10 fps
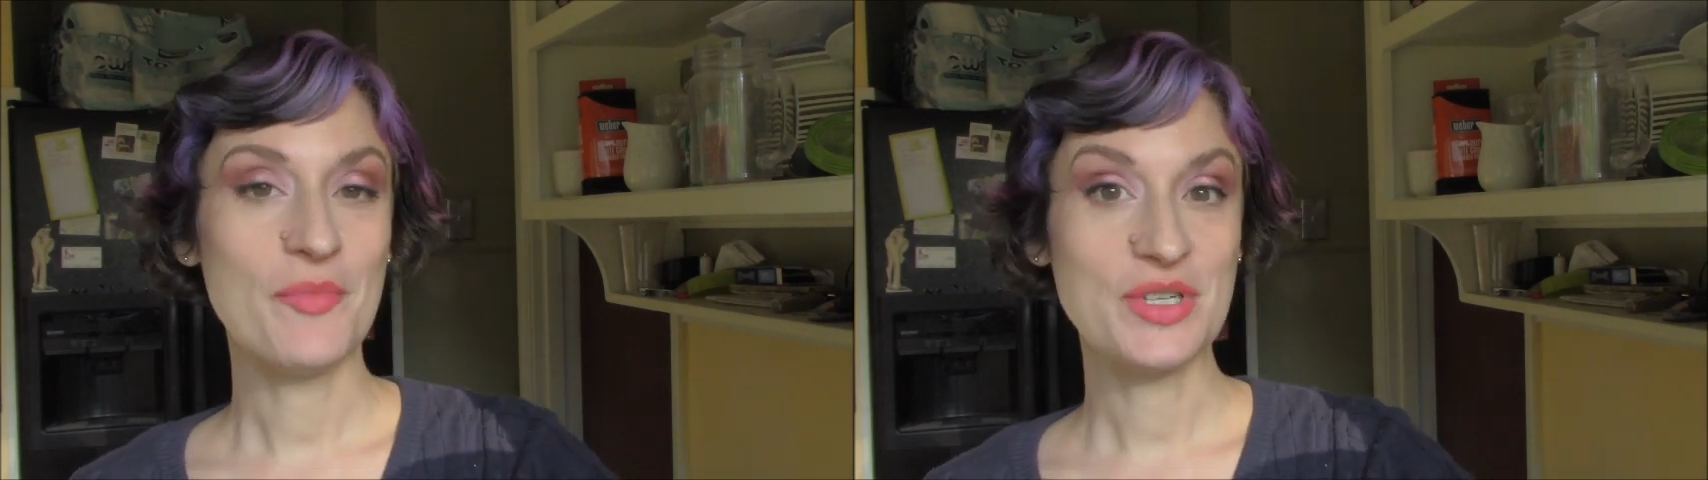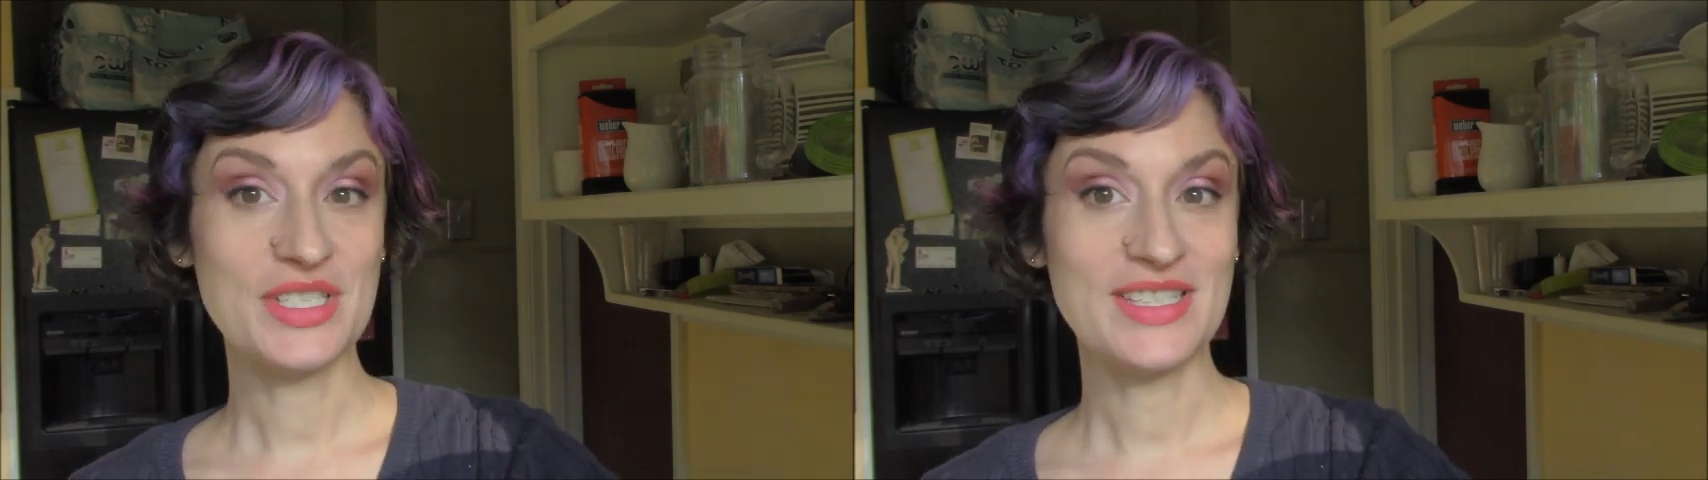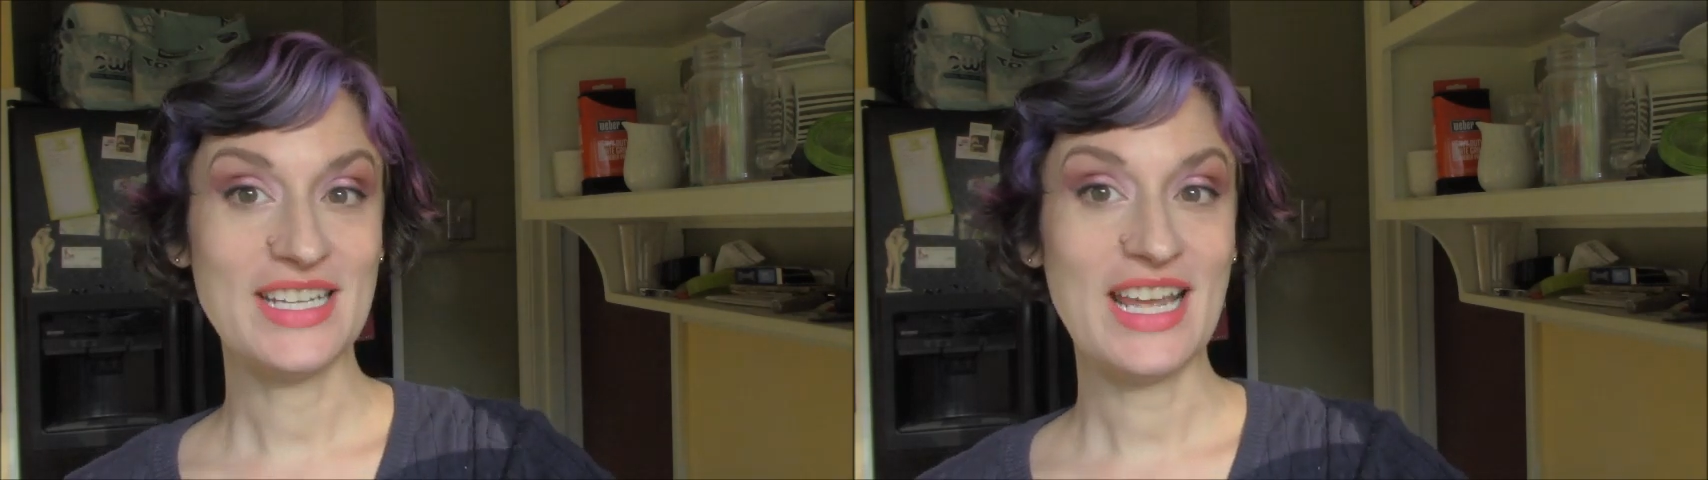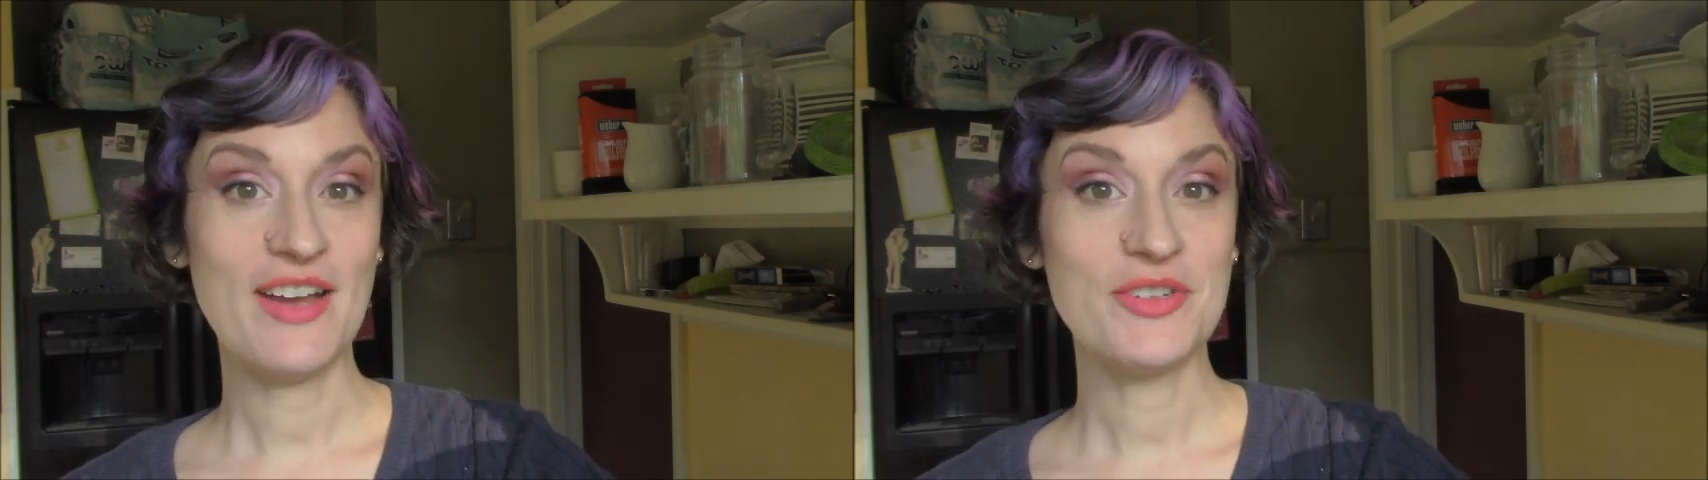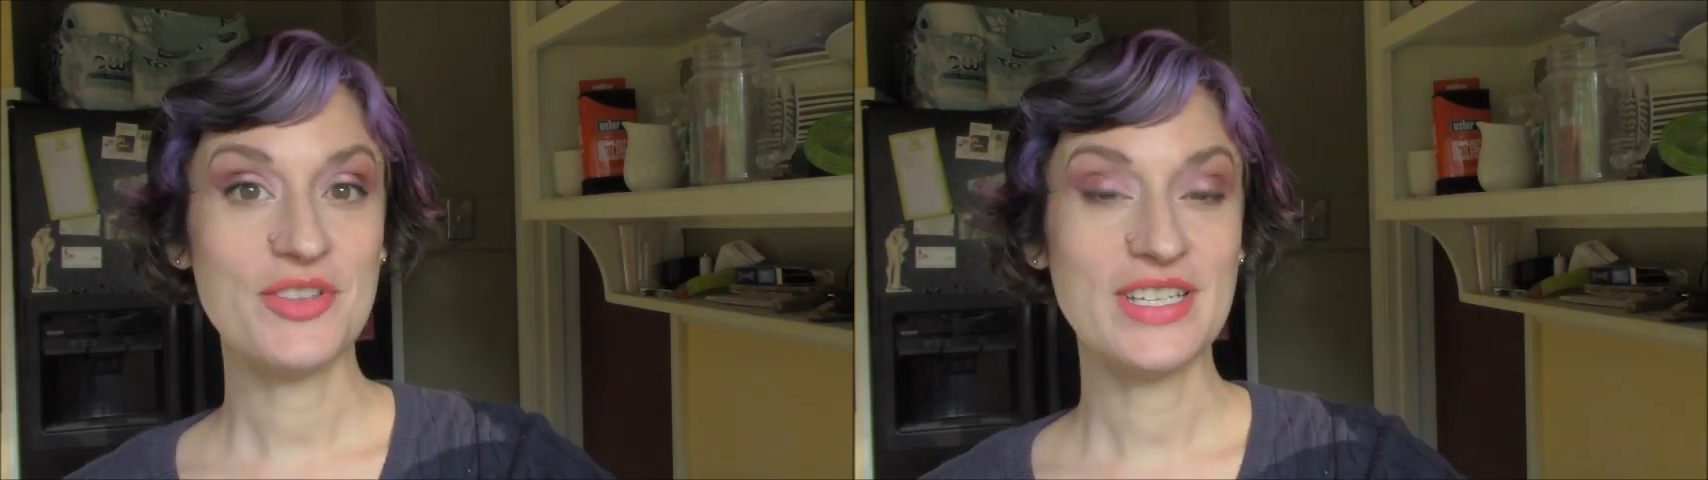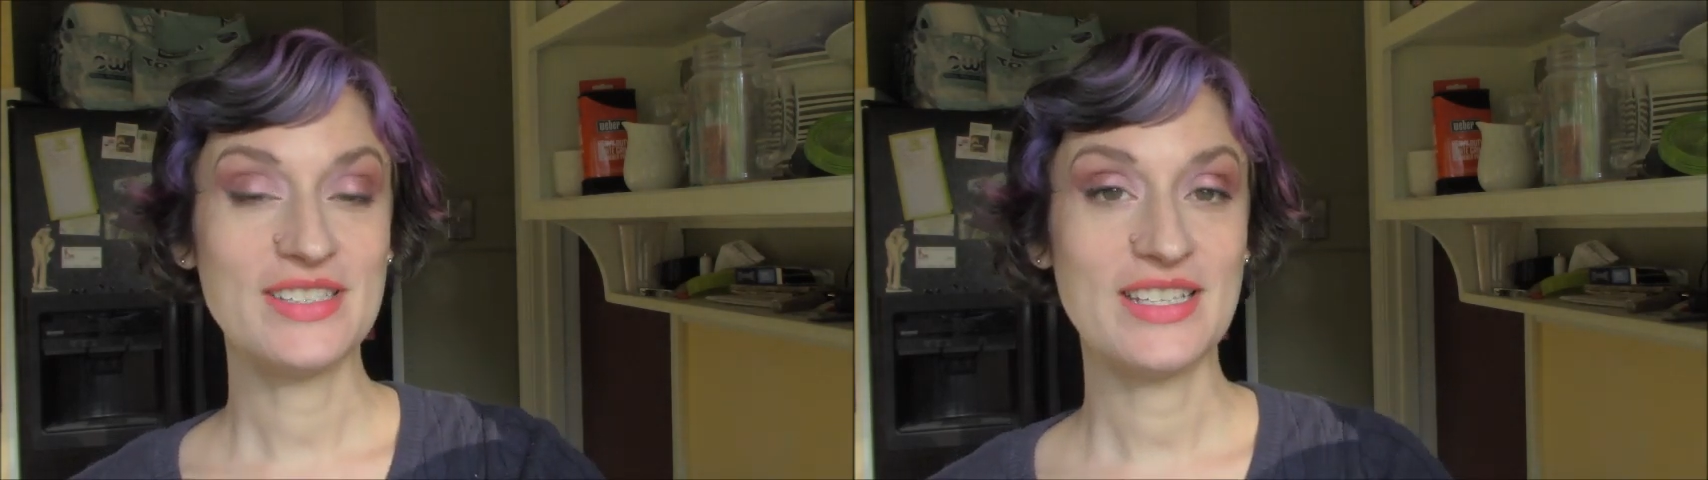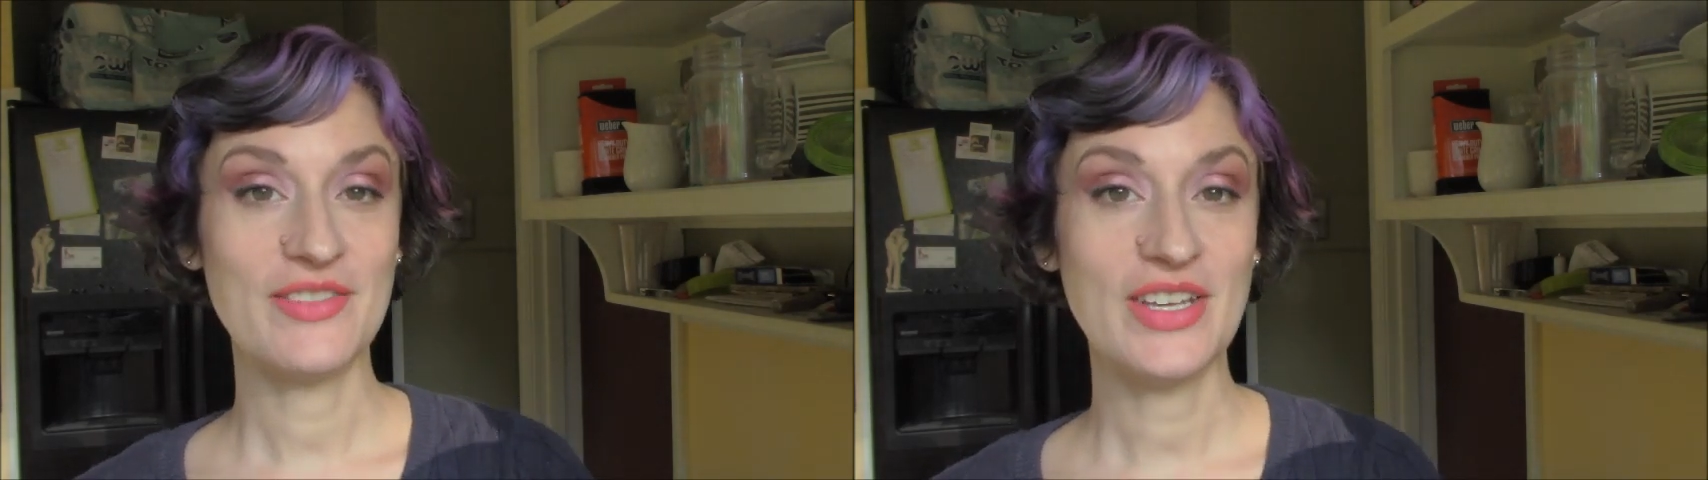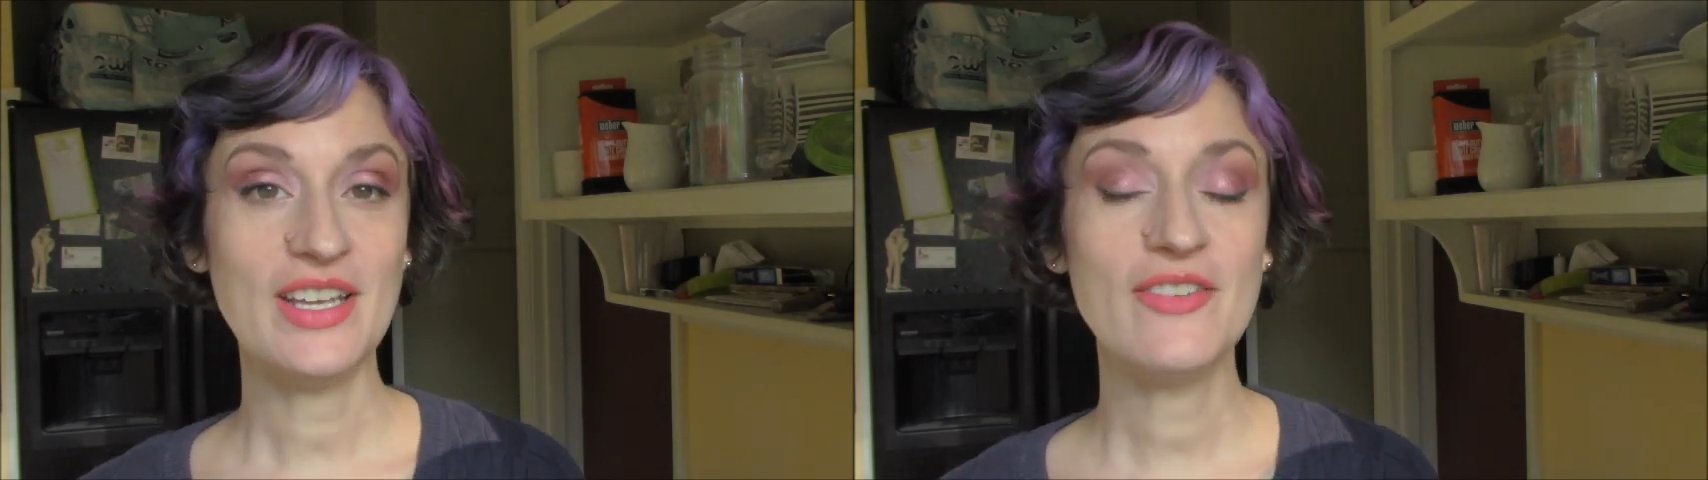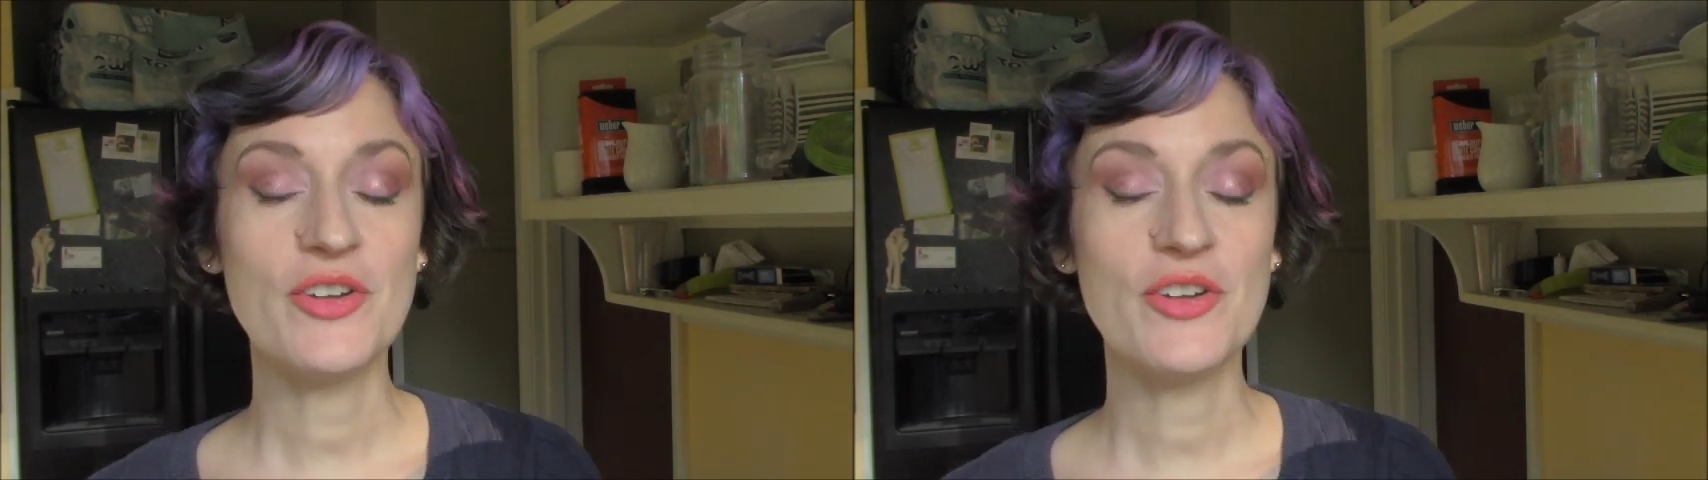which is the day after Thanksgiving.